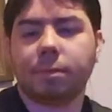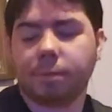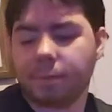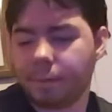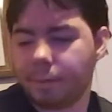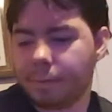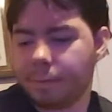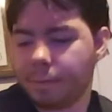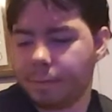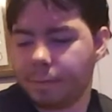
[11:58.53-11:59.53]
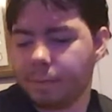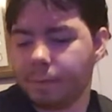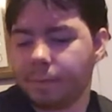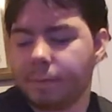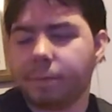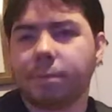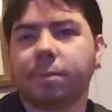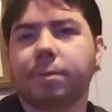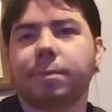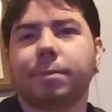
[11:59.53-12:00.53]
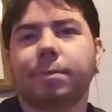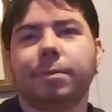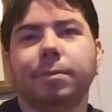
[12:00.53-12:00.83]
This person isn't speaking.